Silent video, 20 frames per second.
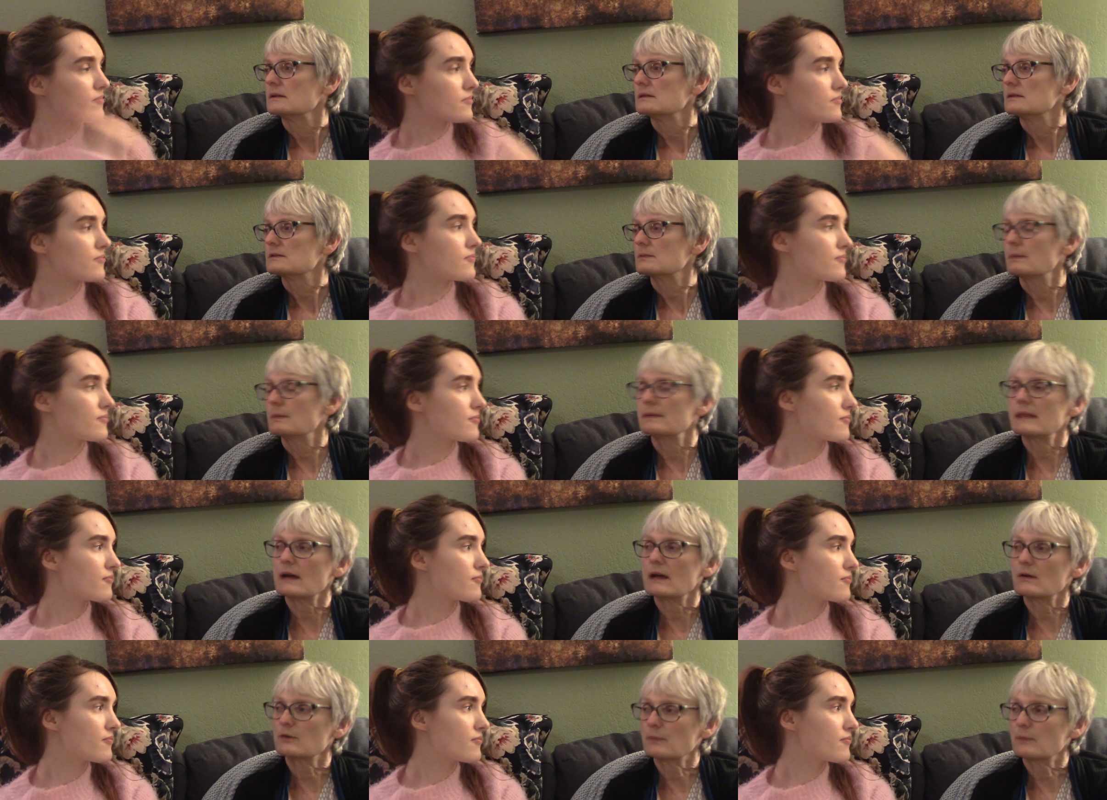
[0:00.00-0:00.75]
Speaker 1: But
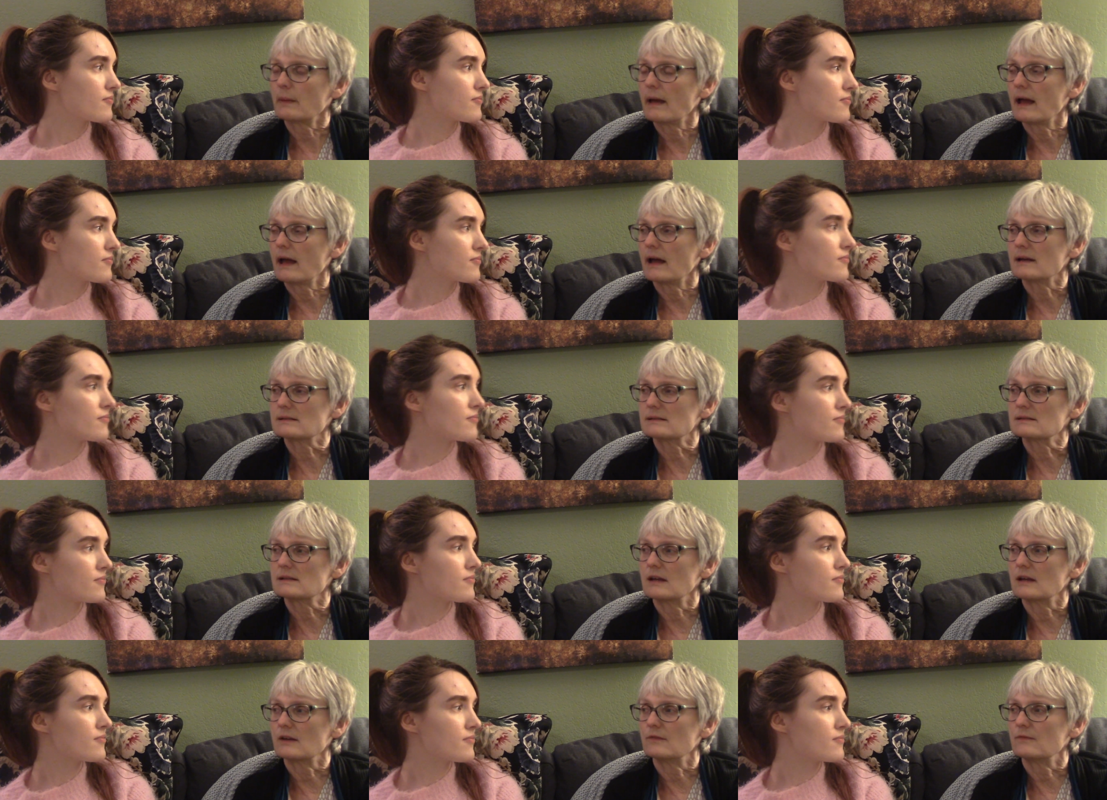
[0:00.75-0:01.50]
that was
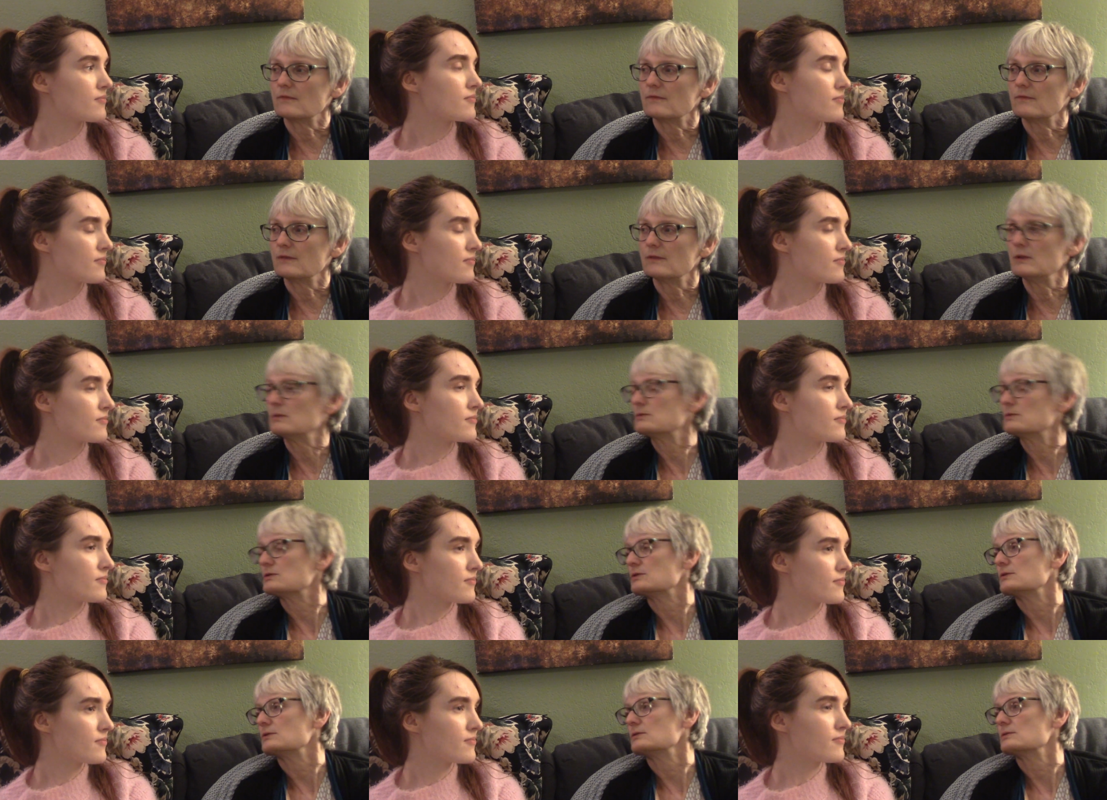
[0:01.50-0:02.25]
past, not
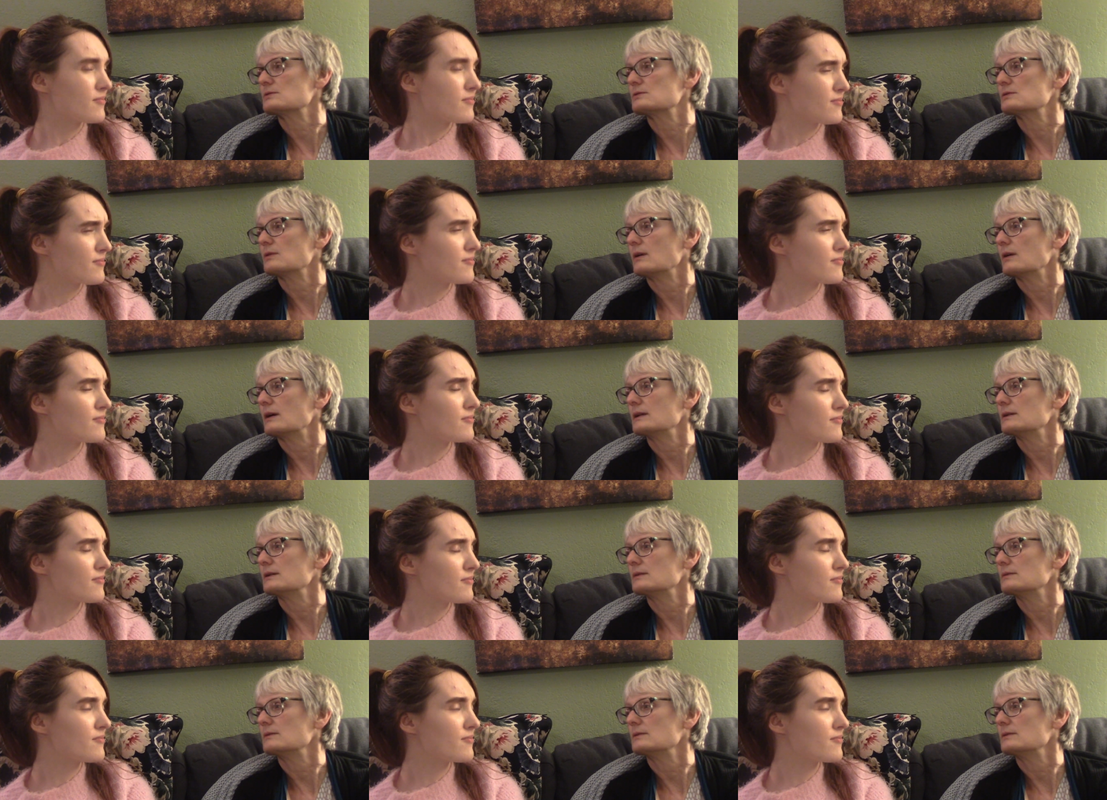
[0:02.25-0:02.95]
future, so I don't